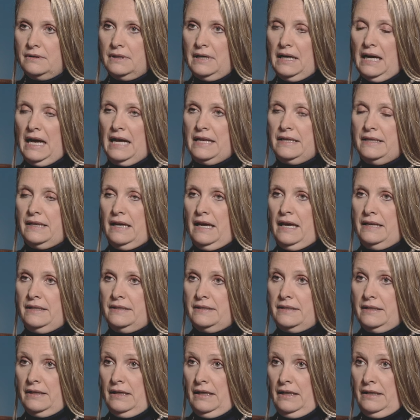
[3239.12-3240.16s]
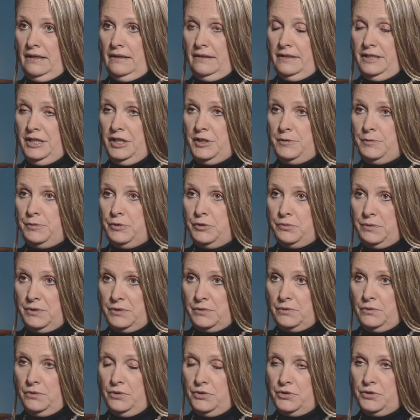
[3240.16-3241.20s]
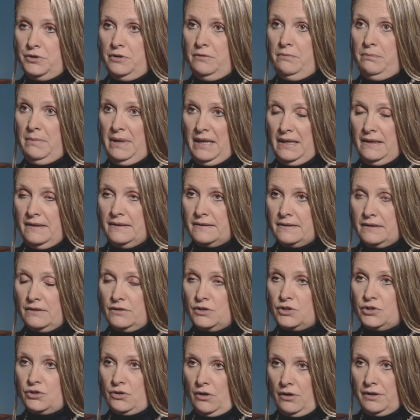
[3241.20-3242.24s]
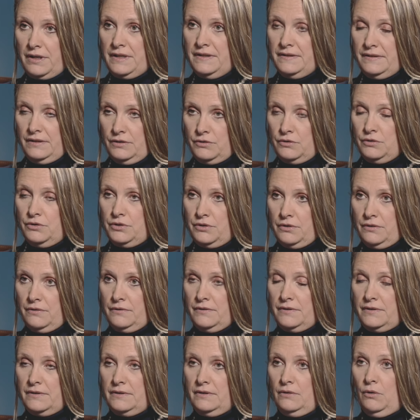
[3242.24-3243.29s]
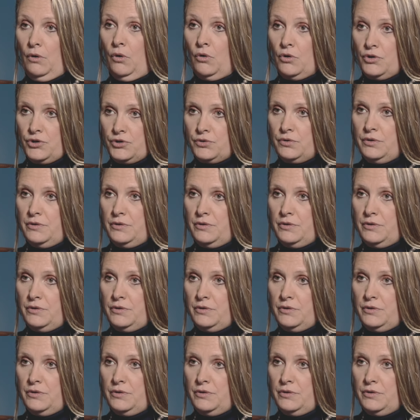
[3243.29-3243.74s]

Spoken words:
And dispute resolution means strong institutions, also